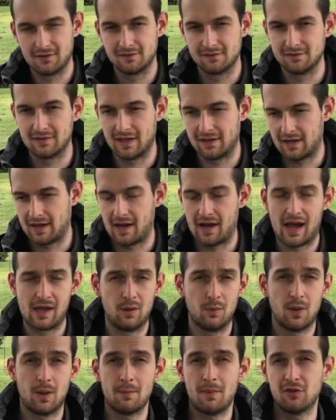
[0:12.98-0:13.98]
that I
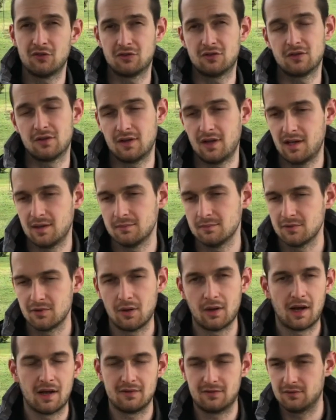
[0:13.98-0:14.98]
don't want to mention the name. You
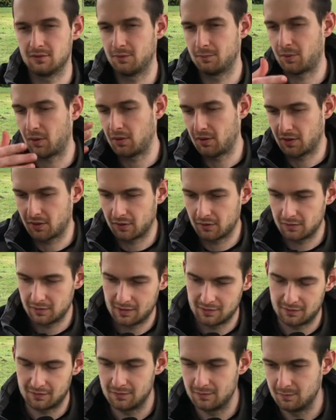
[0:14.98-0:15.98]
guys, probably heard
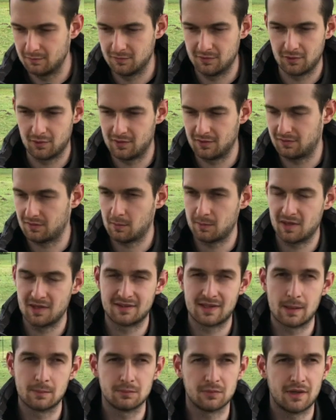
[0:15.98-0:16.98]
it, in so many
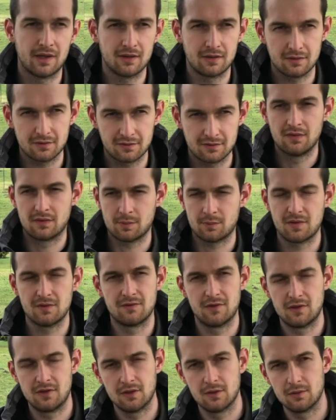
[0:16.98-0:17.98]
thumbnails, so many
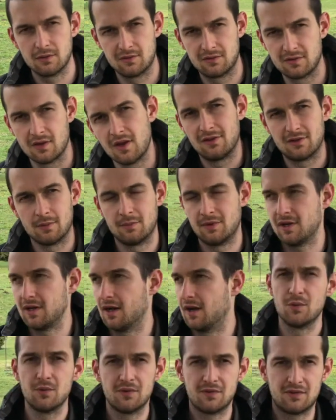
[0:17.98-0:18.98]
videos, so many
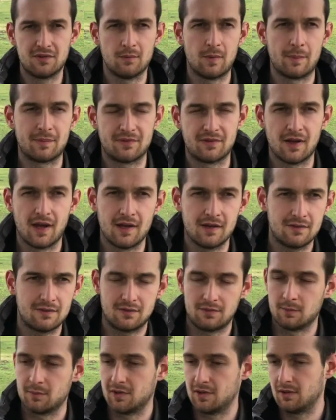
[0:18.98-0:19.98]
news websites,
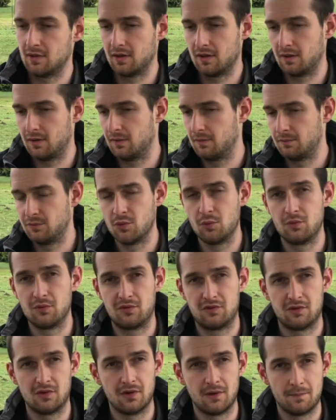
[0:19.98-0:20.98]
so many
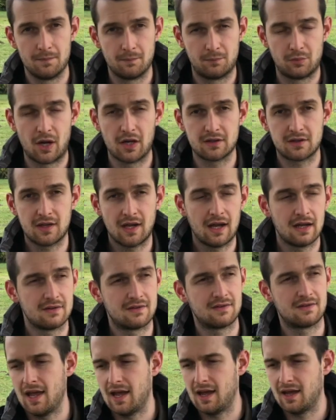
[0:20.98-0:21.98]
news
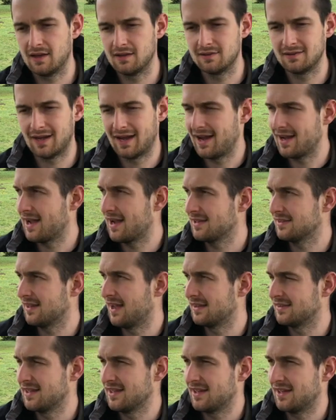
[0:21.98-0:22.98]
broadcasts, and I
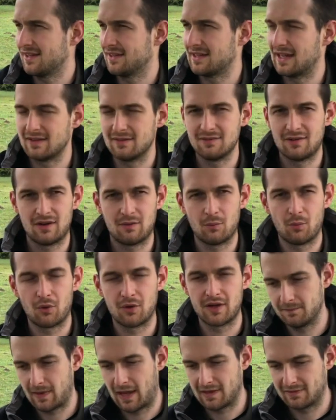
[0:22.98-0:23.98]
think that
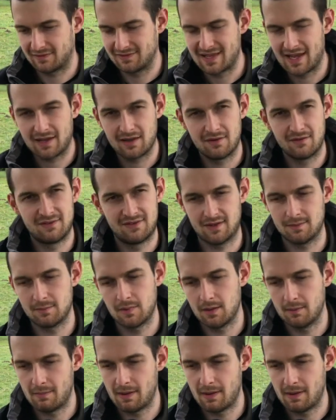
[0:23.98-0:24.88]
word has a negative stigma